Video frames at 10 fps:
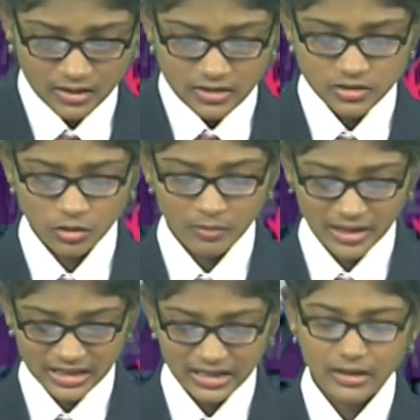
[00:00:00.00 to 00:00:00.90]
So
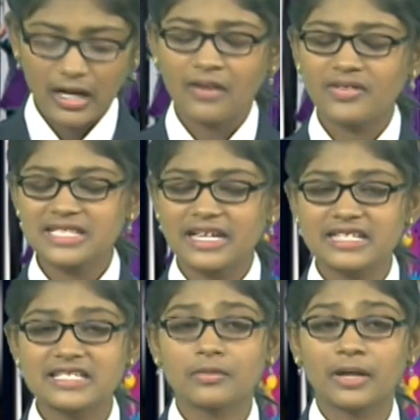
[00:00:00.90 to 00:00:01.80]
our
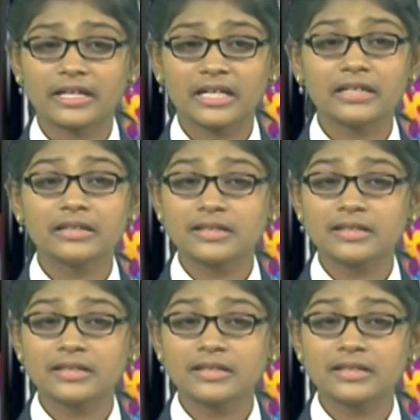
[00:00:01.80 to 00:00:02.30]
scientists are working